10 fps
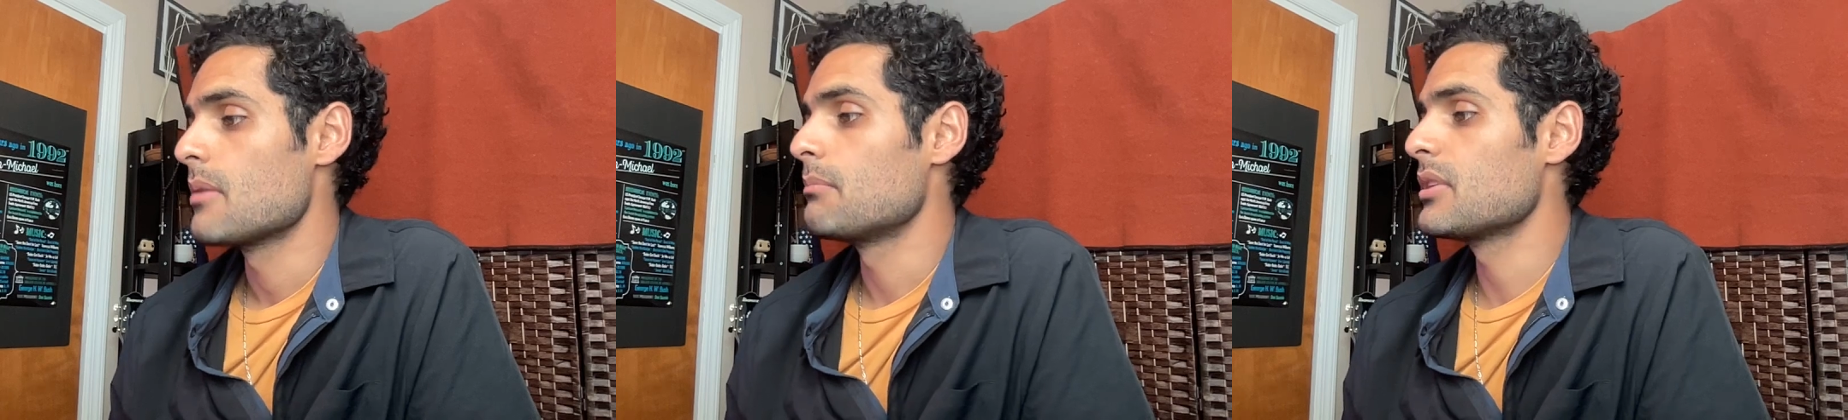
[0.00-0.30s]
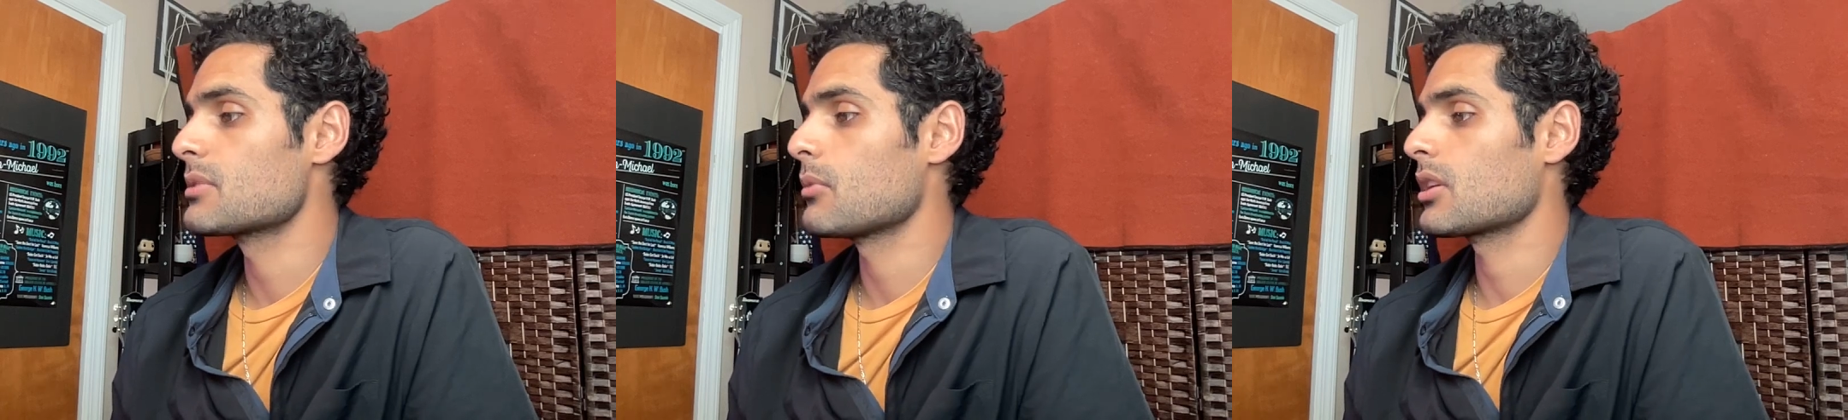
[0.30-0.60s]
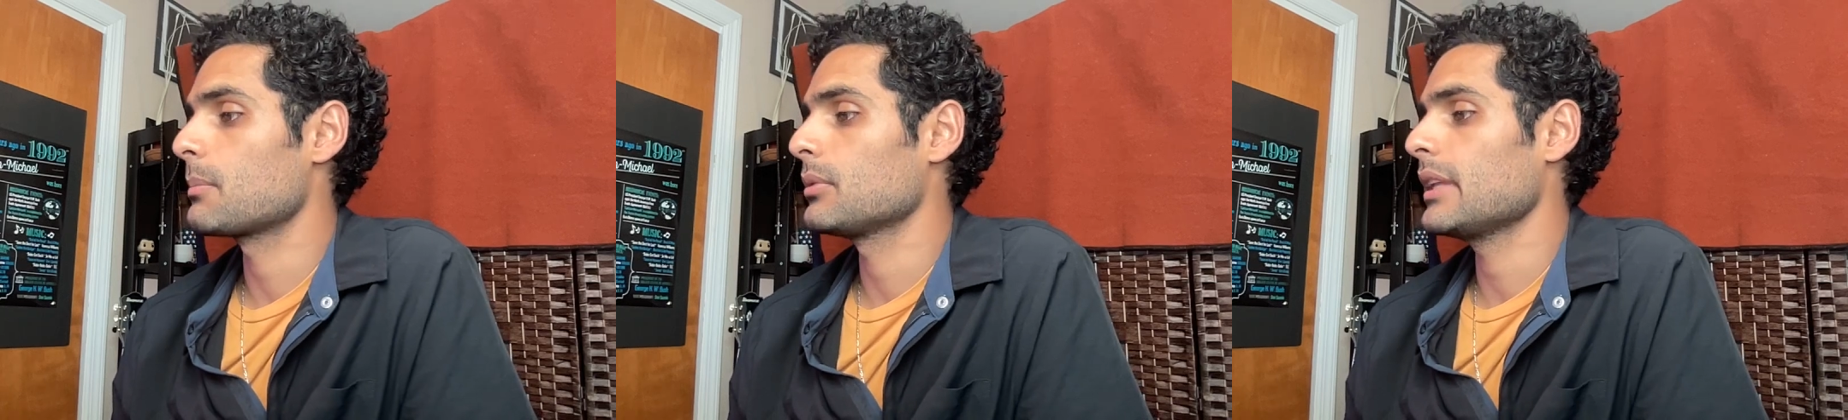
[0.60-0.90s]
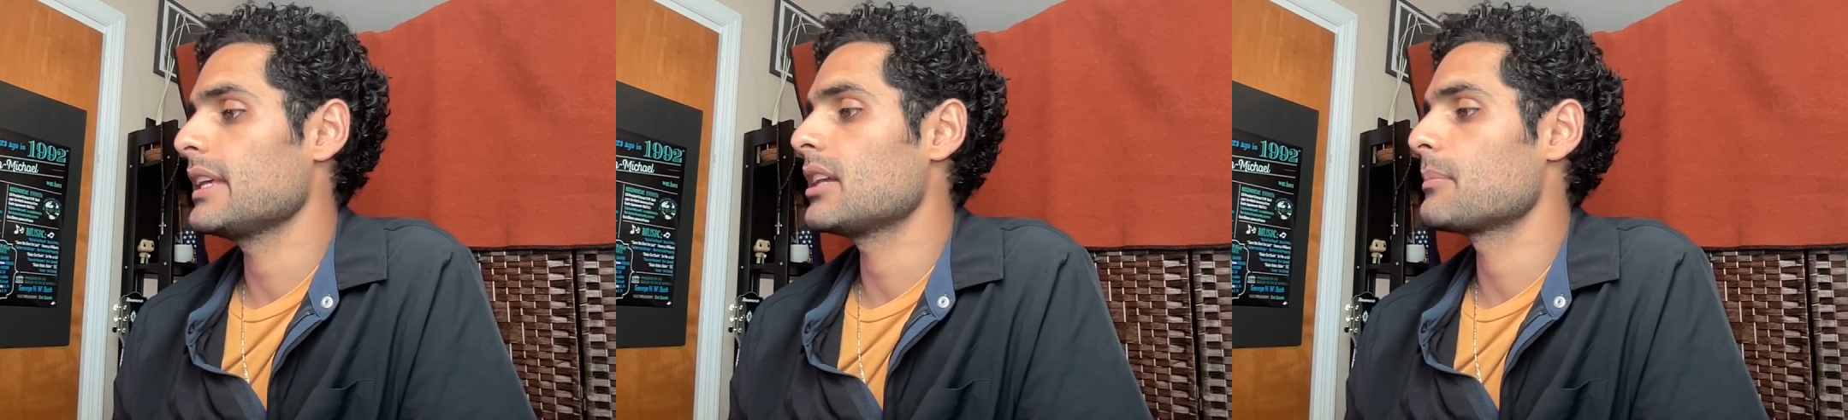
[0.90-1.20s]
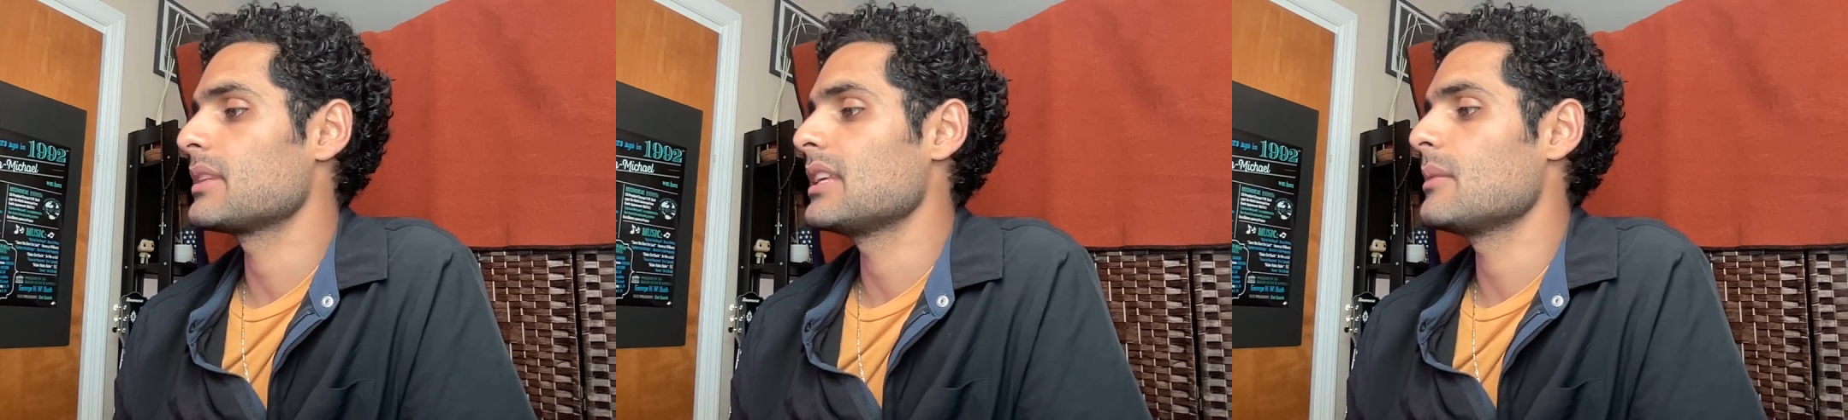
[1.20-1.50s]
Bismarck played
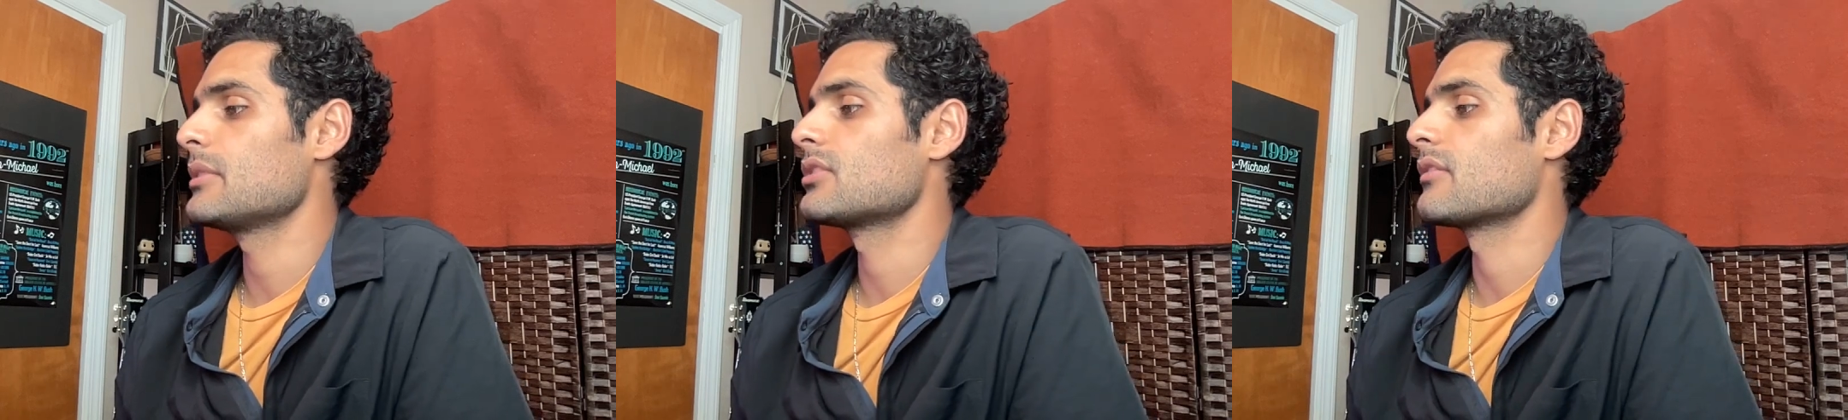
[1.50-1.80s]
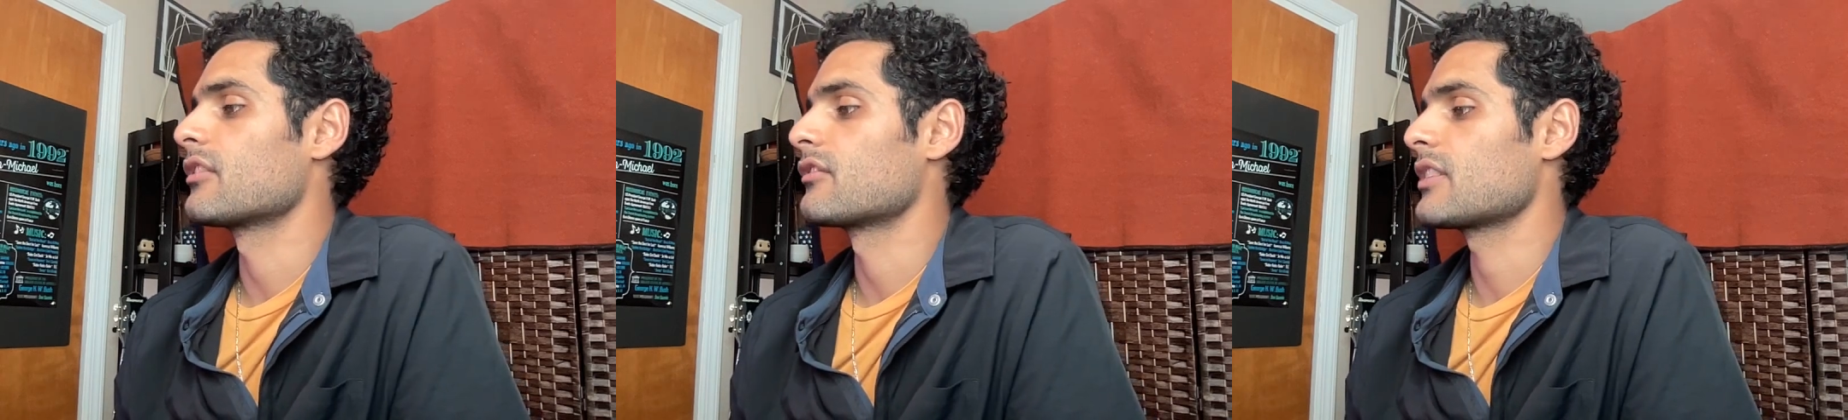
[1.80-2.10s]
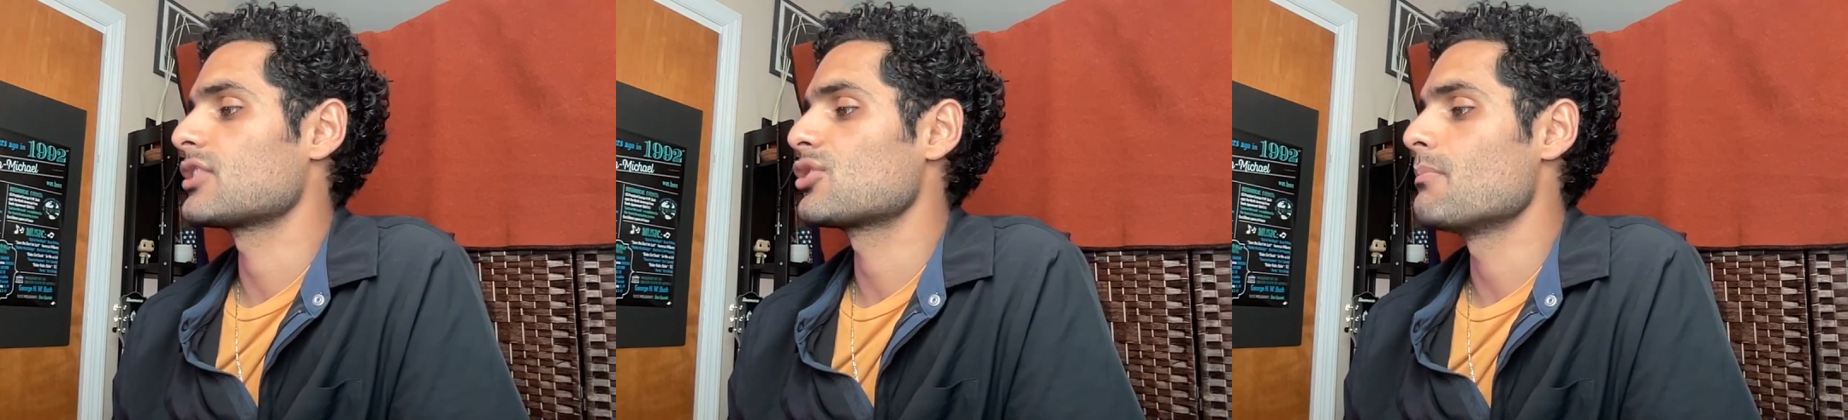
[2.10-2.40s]
up the image of the French